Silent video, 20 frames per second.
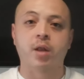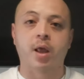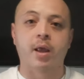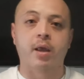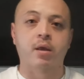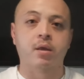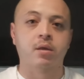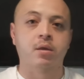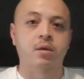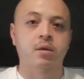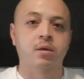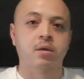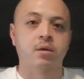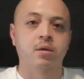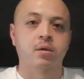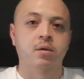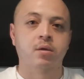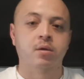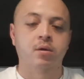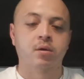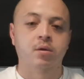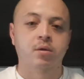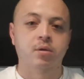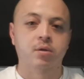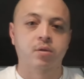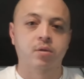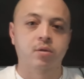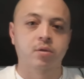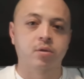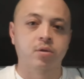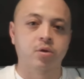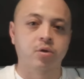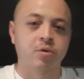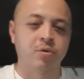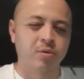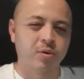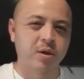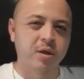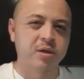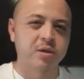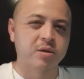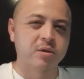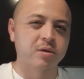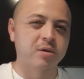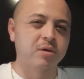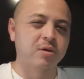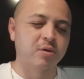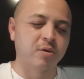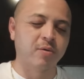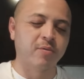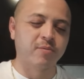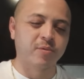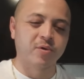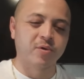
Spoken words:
Like, is you know